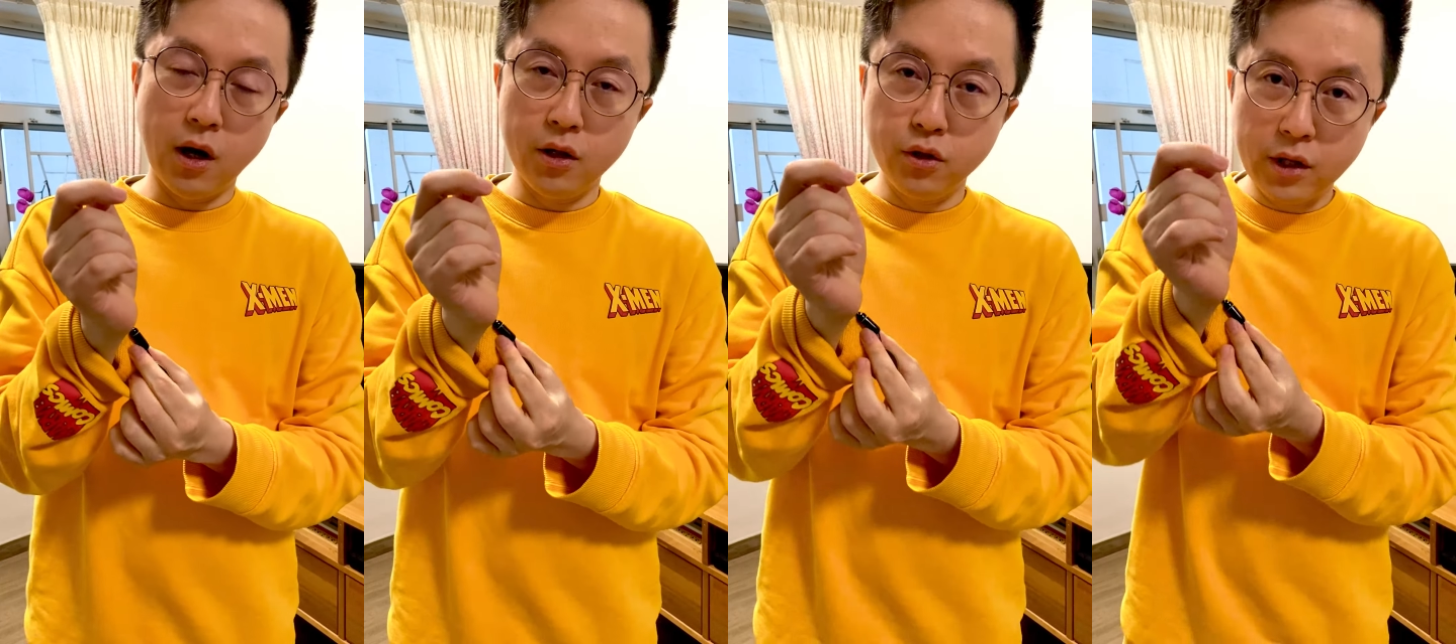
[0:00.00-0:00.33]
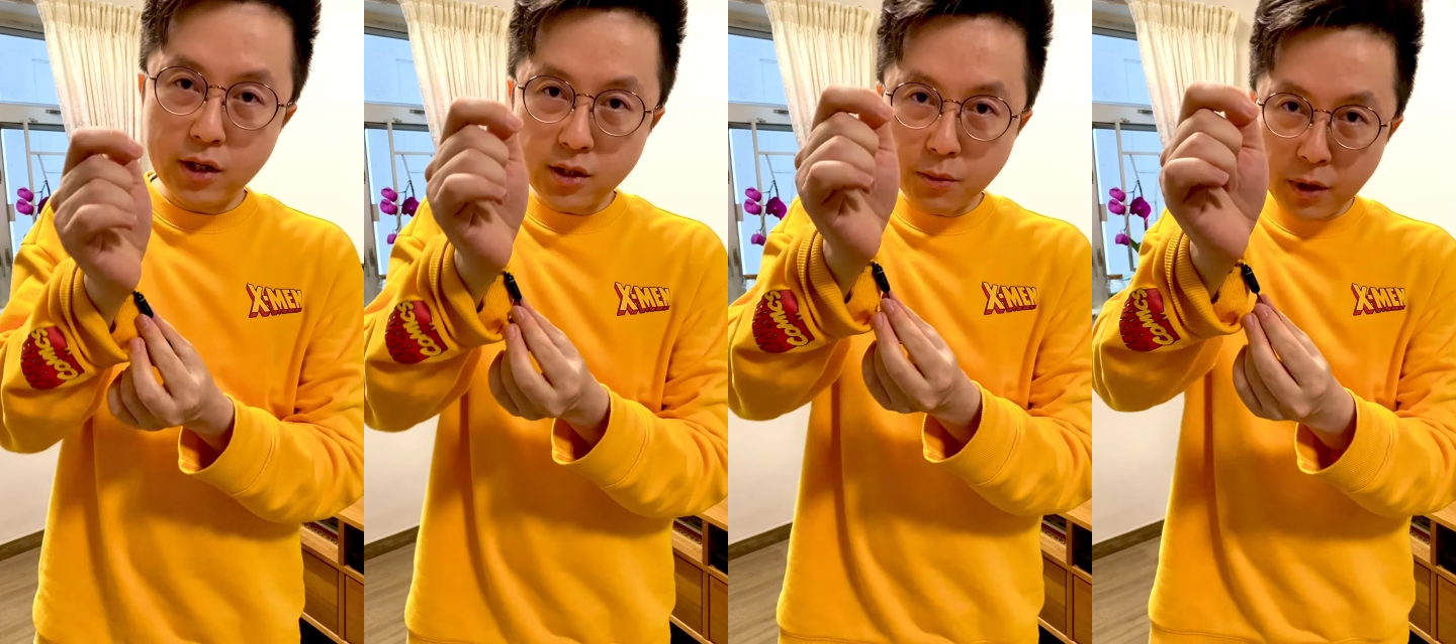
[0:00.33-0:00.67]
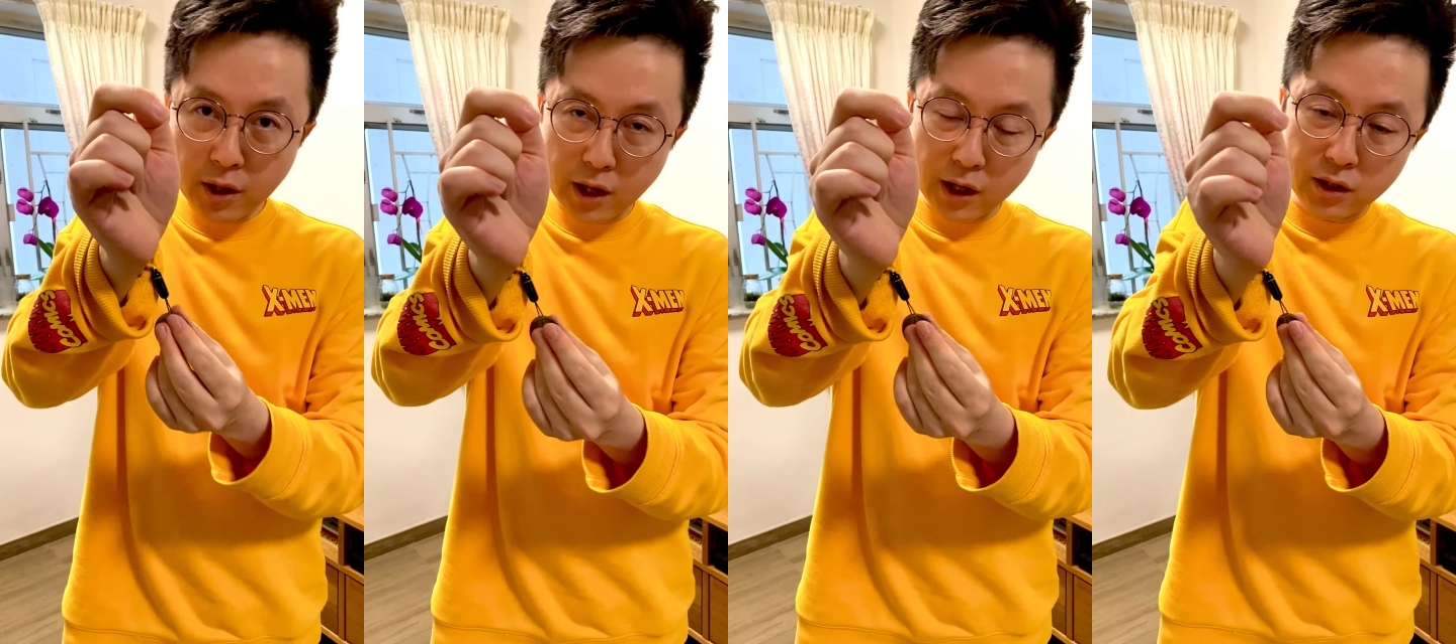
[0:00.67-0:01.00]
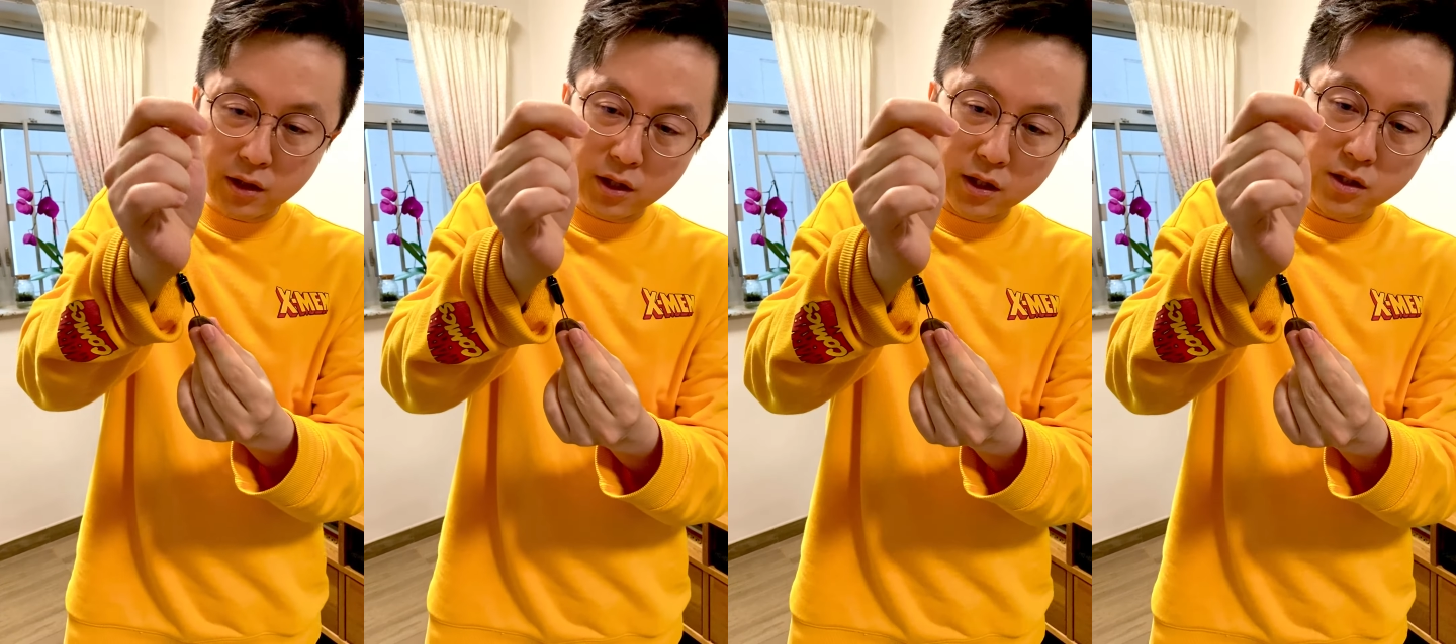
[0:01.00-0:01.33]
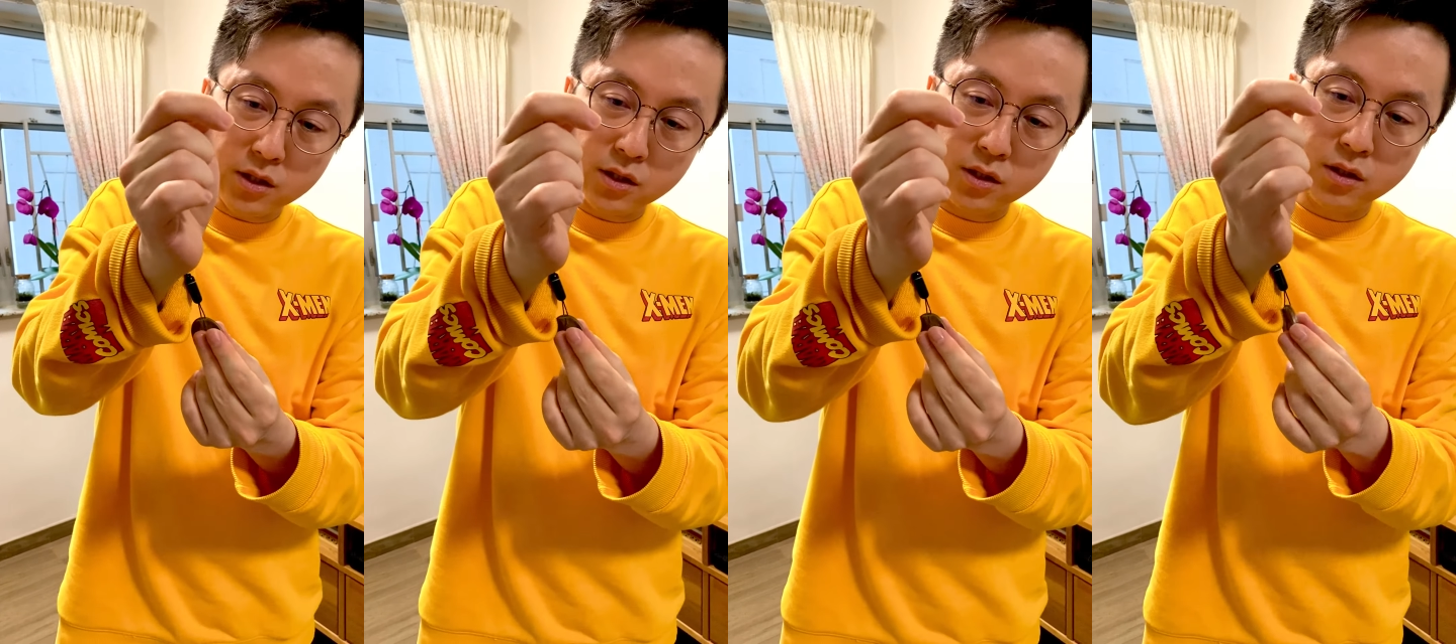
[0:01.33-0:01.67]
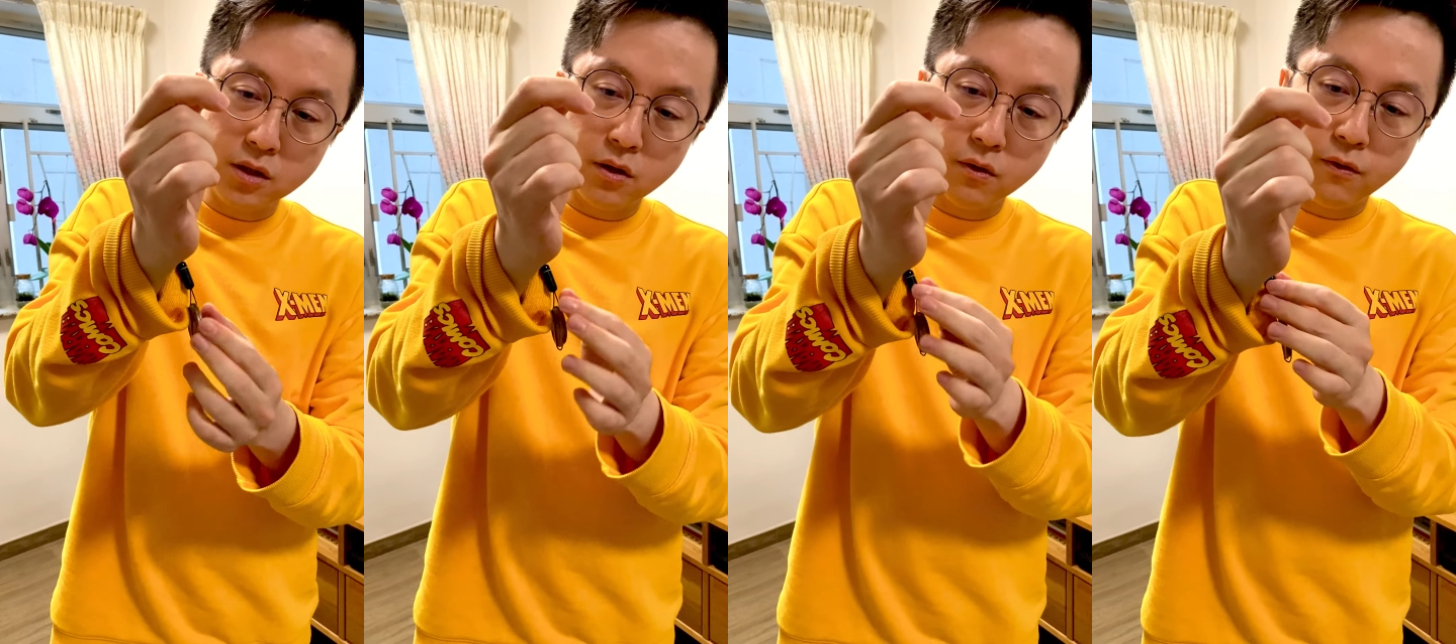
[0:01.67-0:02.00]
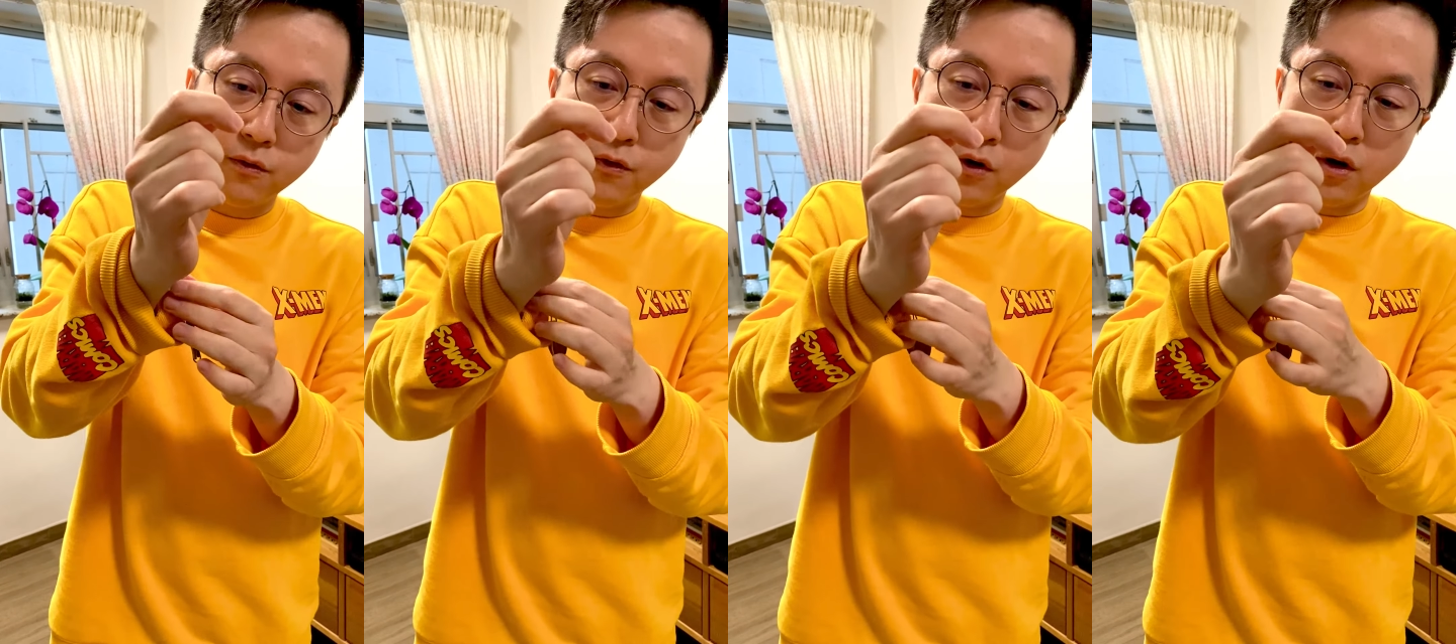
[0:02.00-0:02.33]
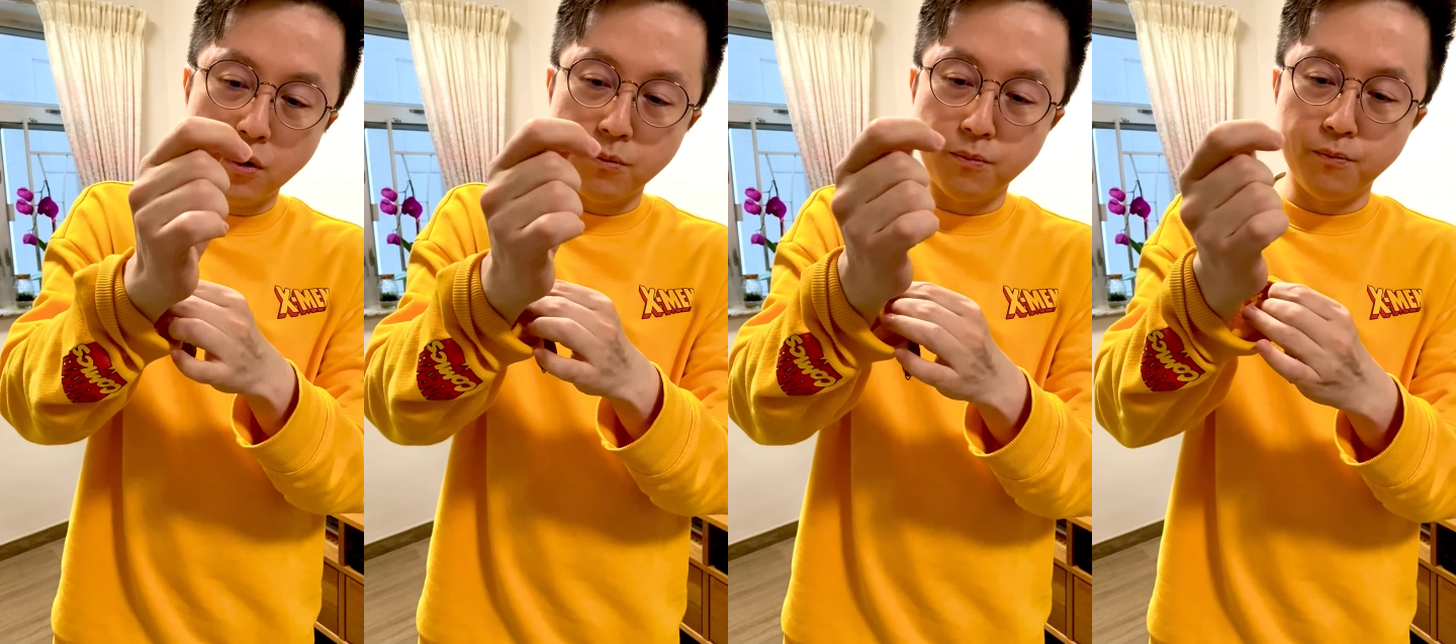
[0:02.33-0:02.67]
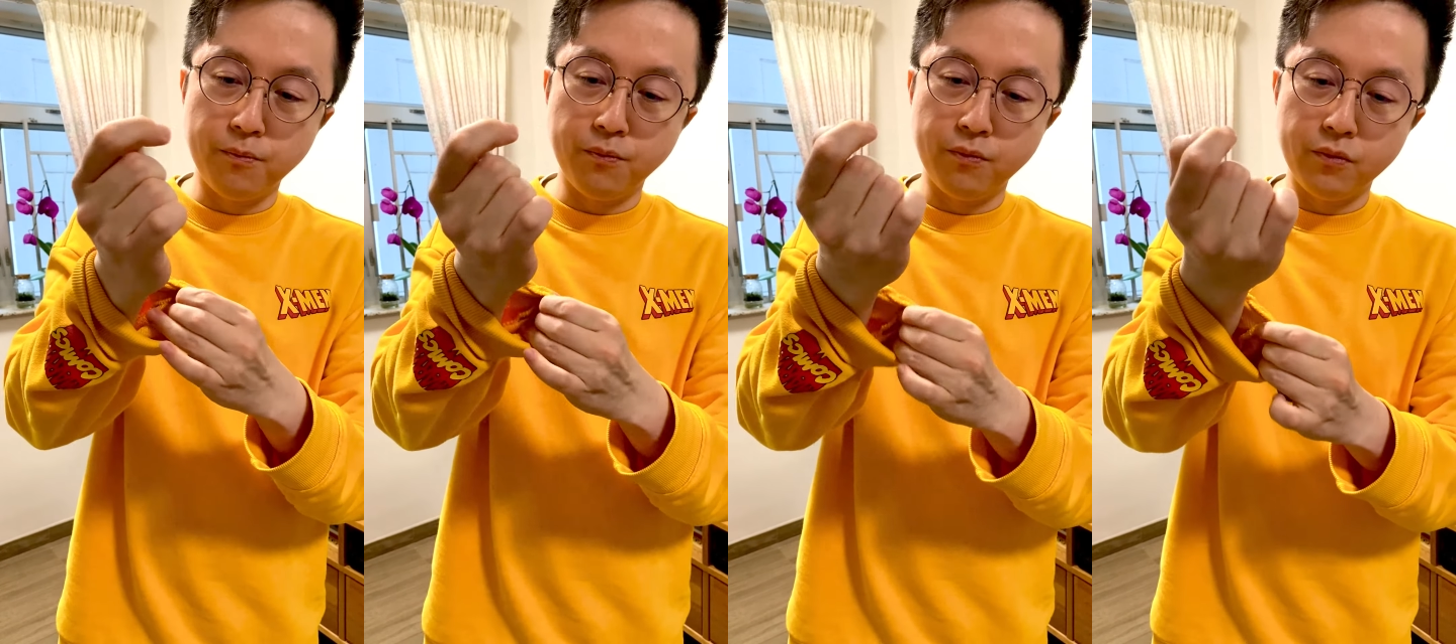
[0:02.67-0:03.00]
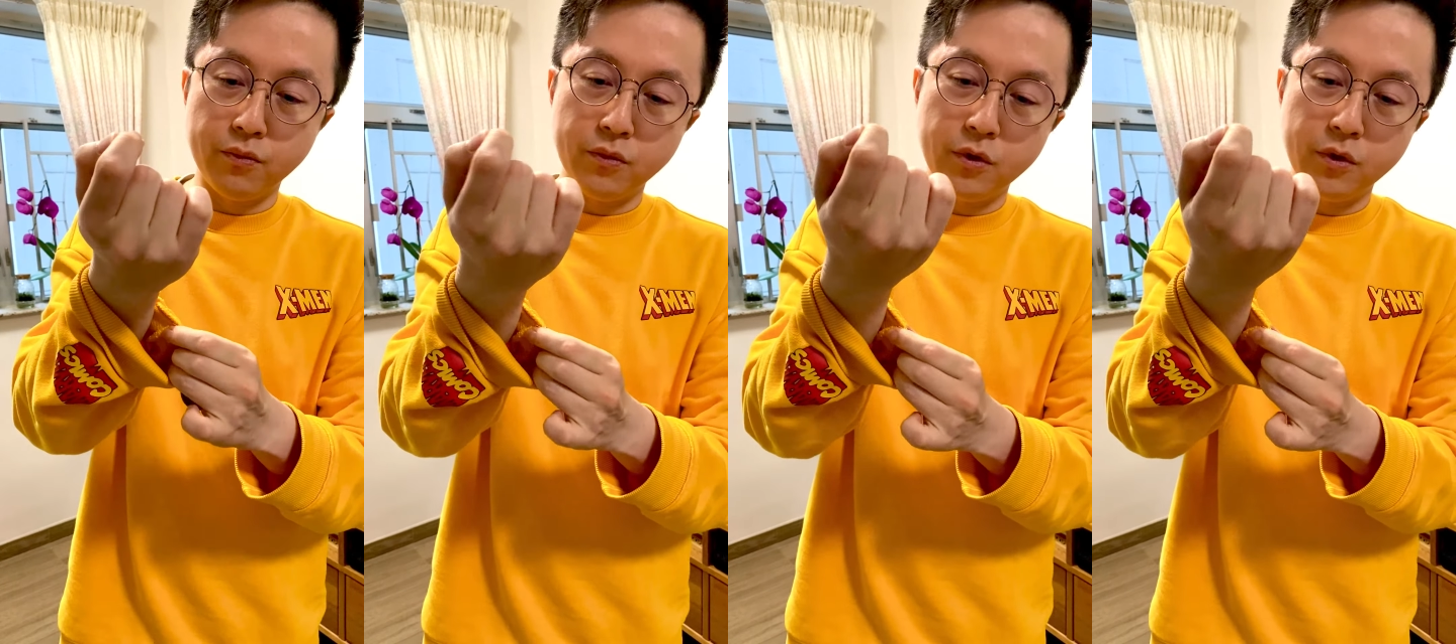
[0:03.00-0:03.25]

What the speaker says: you get something like this from